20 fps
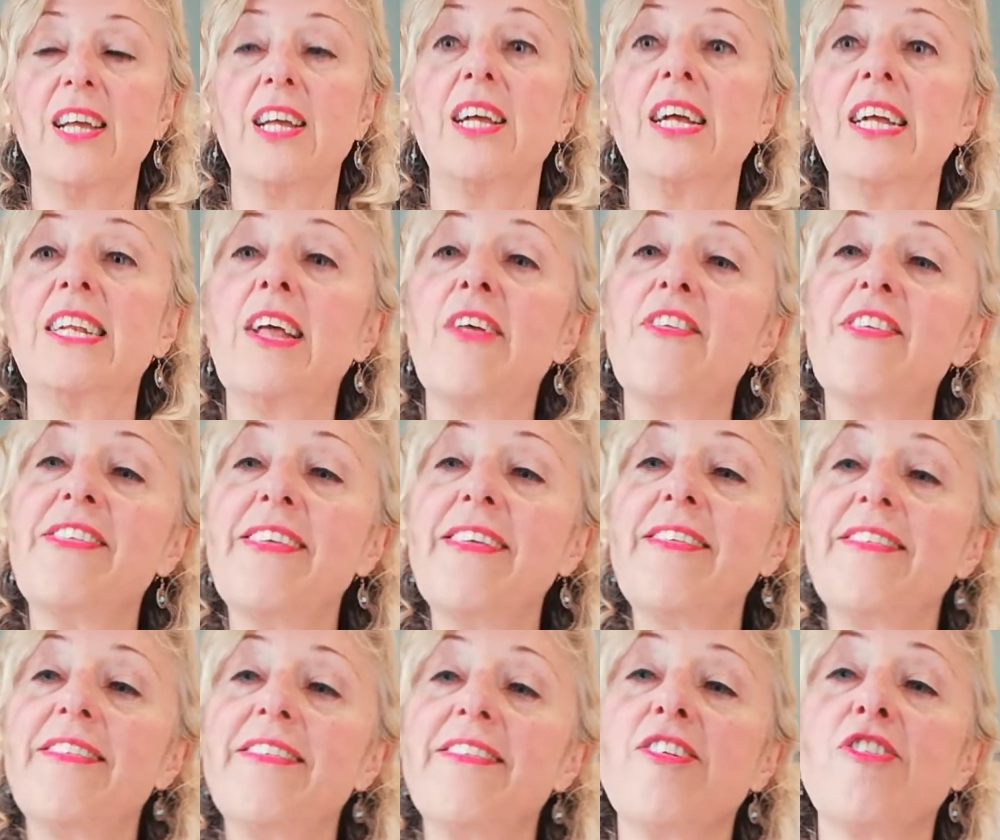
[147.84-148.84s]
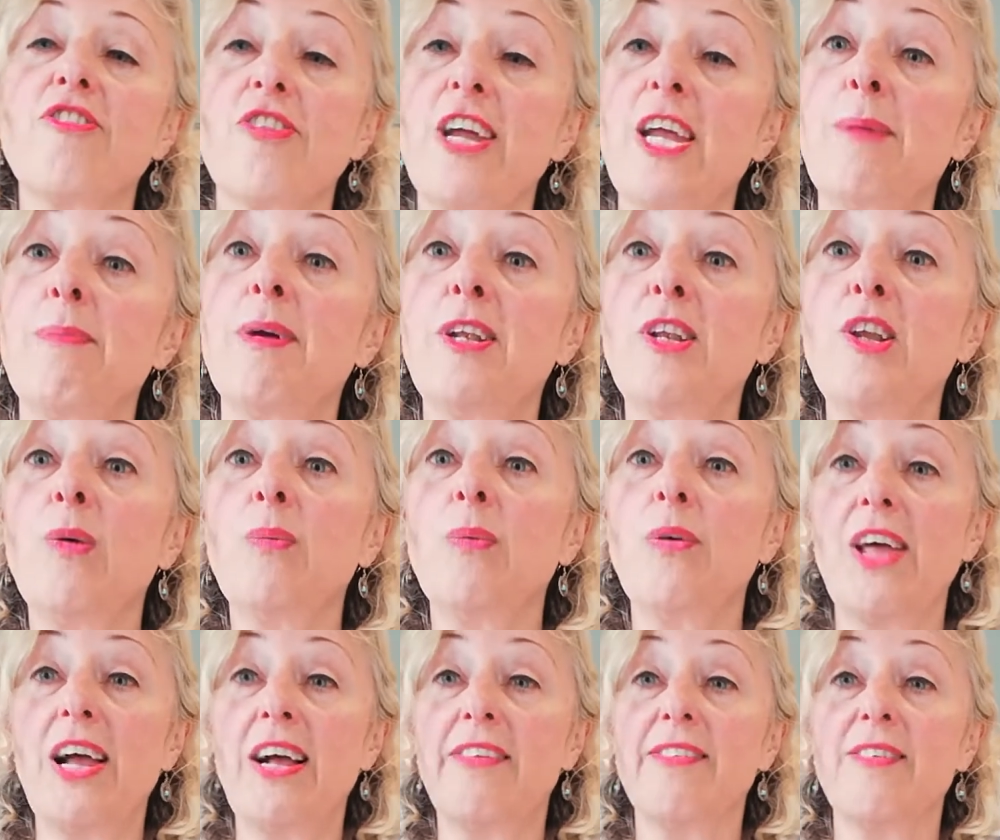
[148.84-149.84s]
Now the sisters agree, but not
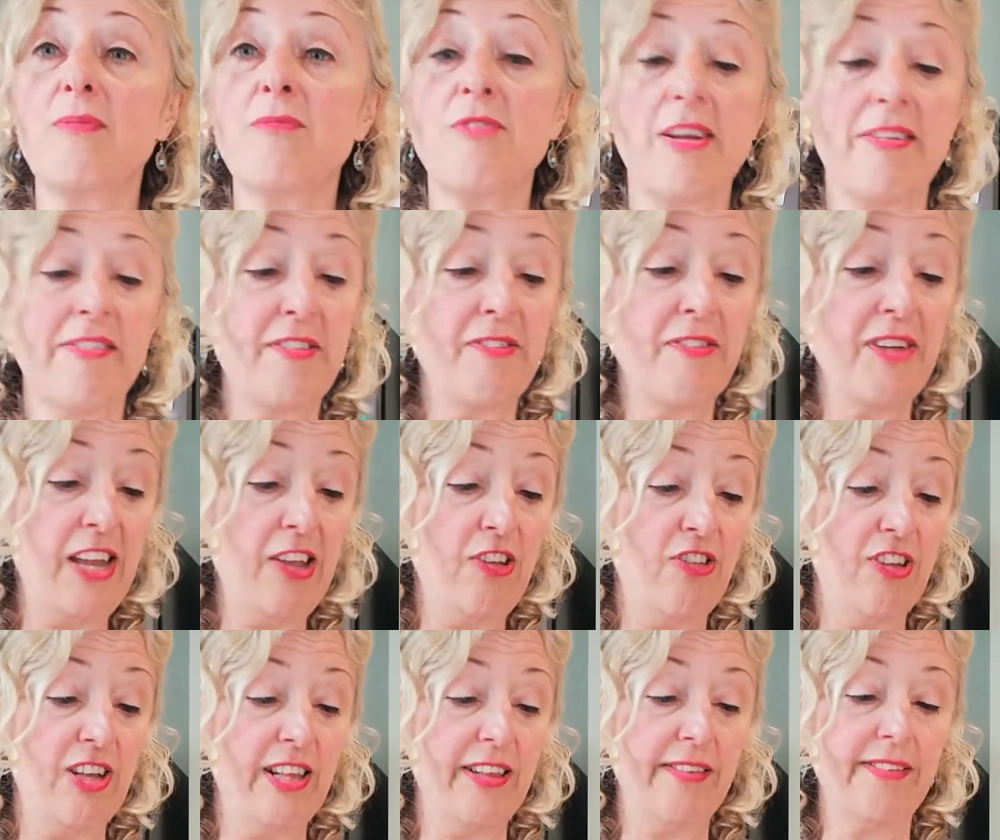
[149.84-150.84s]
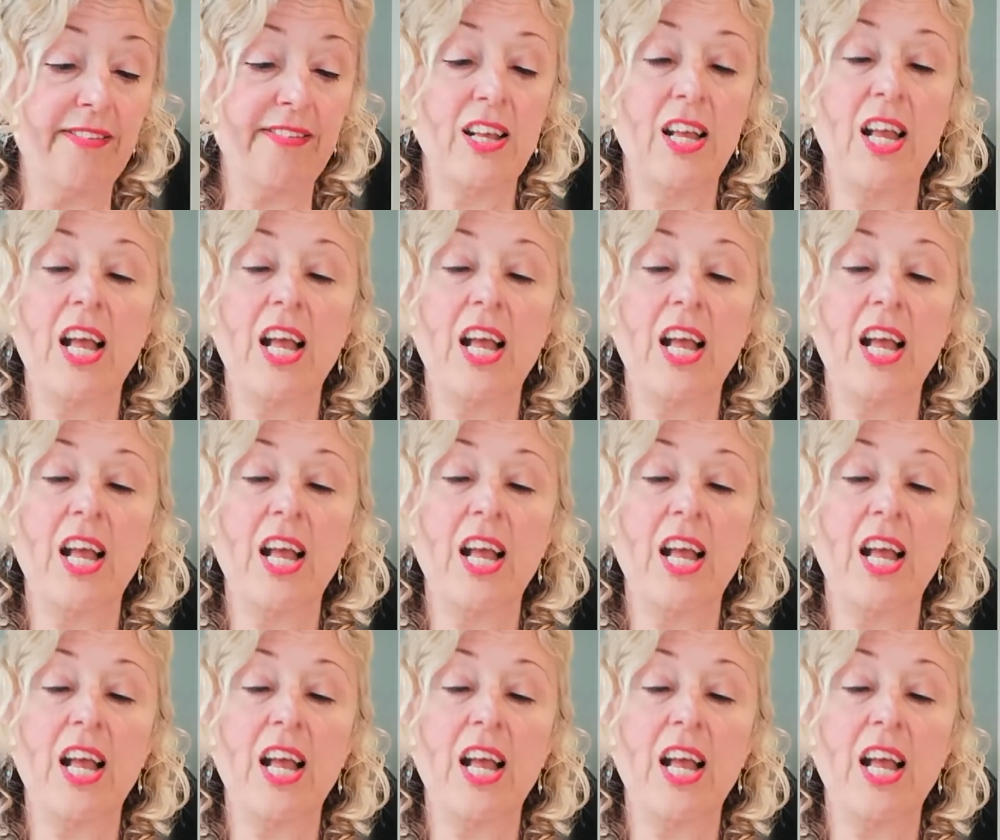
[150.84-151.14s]
without some reservations.